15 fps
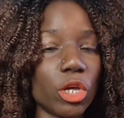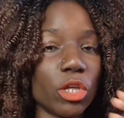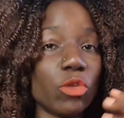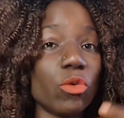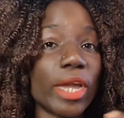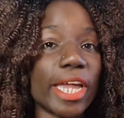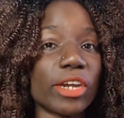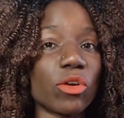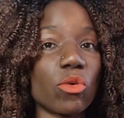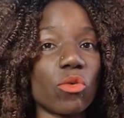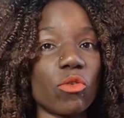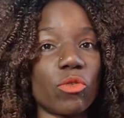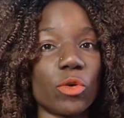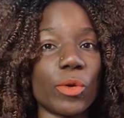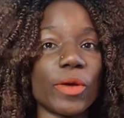you can go
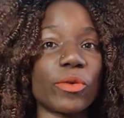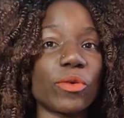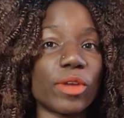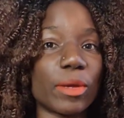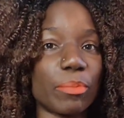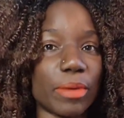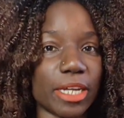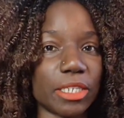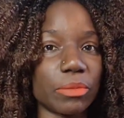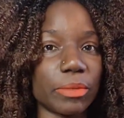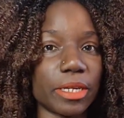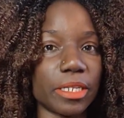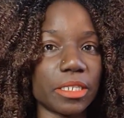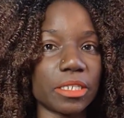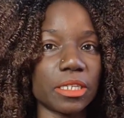for your own
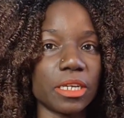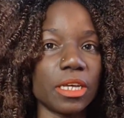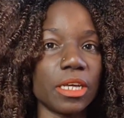apartment.